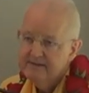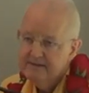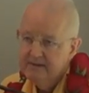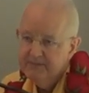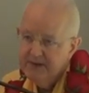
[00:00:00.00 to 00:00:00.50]

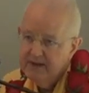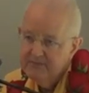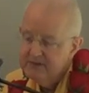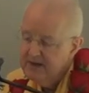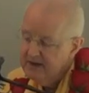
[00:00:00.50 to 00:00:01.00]

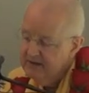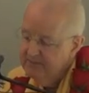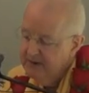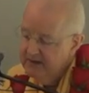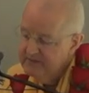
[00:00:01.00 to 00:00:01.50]
Sometimes it's
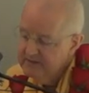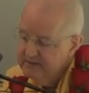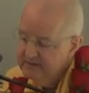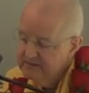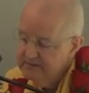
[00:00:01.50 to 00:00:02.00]

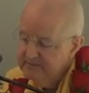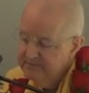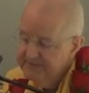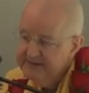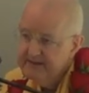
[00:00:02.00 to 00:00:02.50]
occupational,
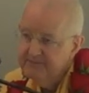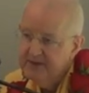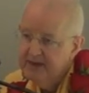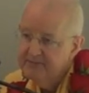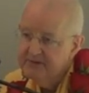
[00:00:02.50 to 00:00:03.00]

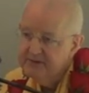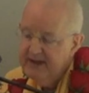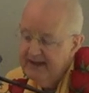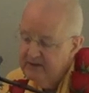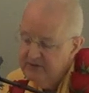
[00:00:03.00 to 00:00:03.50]
sometimes there's a
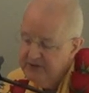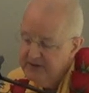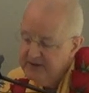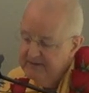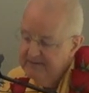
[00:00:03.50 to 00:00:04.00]
health,
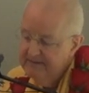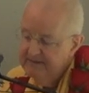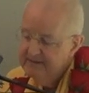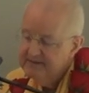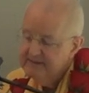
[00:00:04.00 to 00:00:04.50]

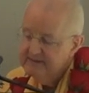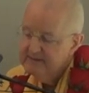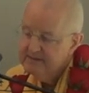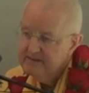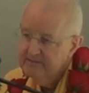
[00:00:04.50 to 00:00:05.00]

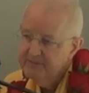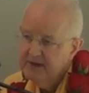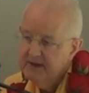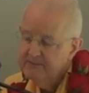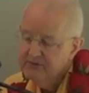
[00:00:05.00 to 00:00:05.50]

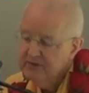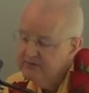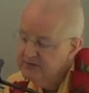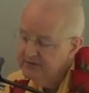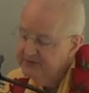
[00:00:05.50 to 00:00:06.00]
sometimes
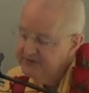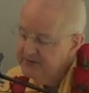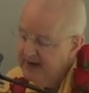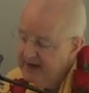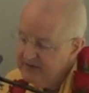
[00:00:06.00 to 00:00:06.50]
social
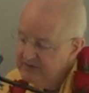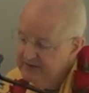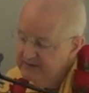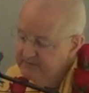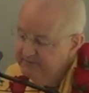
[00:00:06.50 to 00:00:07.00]

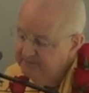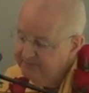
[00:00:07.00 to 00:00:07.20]
interaction,